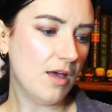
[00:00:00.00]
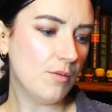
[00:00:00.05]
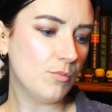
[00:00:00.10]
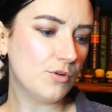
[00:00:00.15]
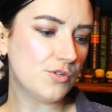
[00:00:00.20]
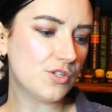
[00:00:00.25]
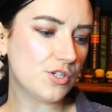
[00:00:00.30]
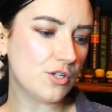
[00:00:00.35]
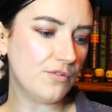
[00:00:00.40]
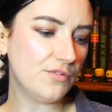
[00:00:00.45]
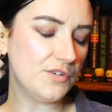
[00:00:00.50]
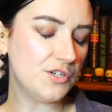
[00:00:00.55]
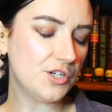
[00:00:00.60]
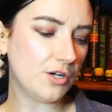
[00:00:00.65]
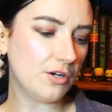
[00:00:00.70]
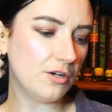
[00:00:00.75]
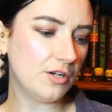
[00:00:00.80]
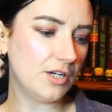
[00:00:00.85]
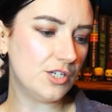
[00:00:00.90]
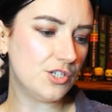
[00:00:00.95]
Most often
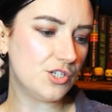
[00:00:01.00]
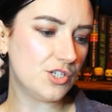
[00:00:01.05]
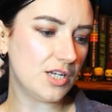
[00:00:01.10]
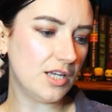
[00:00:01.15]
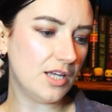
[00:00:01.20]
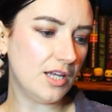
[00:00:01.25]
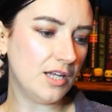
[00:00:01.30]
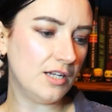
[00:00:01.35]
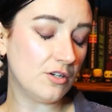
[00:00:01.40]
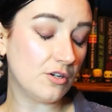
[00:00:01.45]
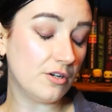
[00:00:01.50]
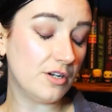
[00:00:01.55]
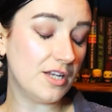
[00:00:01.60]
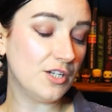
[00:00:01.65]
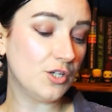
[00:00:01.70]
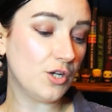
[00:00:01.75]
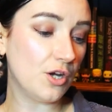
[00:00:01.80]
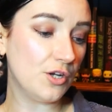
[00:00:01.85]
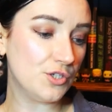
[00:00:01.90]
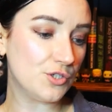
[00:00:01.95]
encouraged or
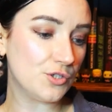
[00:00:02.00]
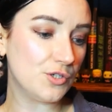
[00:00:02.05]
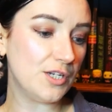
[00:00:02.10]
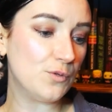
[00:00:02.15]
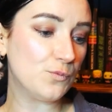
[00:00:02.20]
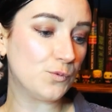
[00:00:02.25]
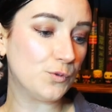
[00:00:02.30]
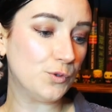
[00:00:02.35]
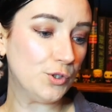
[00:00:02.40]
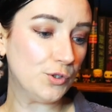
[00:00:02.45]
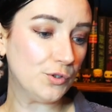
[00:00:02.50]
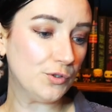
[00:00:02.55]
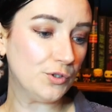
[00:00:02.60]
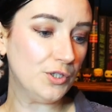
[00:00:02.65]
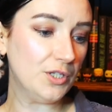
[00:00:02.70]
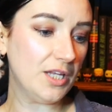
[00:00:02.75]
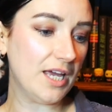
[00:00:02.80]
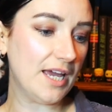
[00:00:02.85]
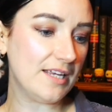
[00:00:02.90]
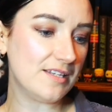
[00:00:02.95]
encountered in
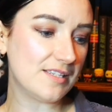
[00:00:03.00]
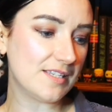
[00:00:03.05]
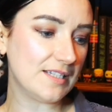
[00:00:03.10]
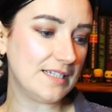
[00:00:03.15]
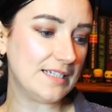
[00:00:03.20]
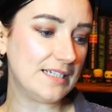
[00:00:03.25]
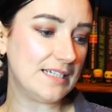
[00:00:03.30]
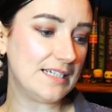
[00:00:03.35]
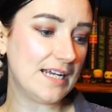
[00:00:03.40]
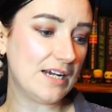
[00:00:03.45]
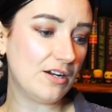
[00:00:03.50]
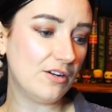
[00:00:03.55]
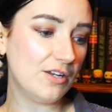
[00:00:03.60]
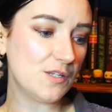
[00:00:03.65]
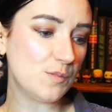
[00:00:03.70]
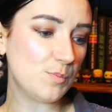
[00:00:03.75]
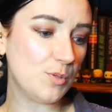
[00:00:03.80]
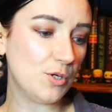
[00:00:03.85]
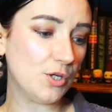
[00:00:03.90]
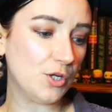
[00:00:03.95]
rural, isolated
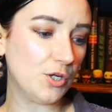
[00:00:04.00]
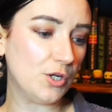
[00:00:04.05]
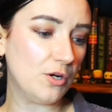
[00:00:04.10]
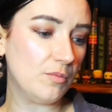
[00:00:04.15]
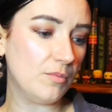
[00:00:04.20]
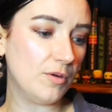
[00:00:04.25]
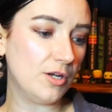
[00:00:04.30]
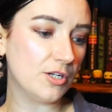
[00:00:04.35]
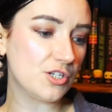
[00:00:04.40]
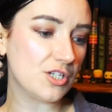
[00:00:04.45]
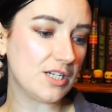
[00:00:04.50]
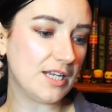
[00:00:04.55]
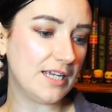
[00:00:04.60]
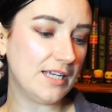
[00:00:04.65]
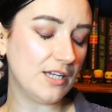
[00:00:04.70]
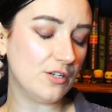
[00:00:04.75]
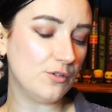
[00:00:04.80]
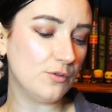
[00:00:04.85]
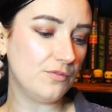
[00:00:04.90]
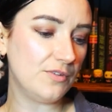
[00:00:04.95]
areas, puka are much
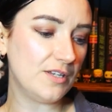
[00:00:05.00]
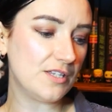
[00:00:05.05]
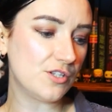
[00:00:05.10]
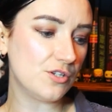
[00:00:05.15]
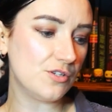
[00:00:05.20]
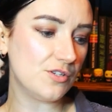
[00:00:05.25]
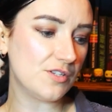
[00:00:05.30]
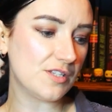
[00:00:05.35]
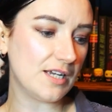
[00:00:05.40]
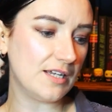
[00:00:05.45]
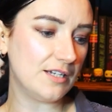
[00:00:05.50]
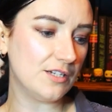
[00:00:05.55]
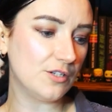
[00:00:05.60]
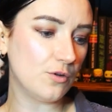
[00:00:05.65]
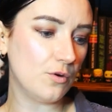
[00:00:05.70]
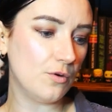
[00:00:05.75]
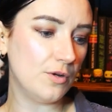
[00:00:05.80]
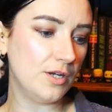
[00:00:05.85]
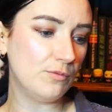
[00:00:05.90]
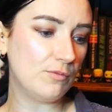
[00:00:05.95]
like a no-face two-sided
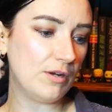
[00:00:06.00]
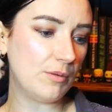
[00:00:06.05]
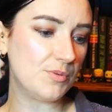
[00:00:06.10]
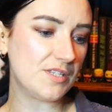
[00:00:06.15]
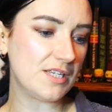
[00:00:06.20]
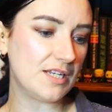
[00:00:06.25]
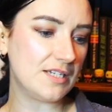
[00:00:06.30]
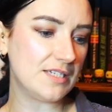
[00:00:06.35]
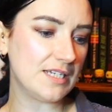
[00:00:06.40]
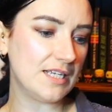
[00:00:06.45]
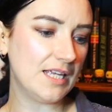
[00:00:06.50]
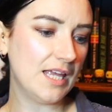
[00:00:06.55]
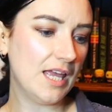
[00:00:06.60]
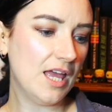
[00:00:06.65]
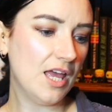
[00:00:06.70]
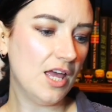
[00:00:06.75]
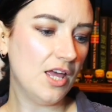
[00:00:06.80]
coin, representing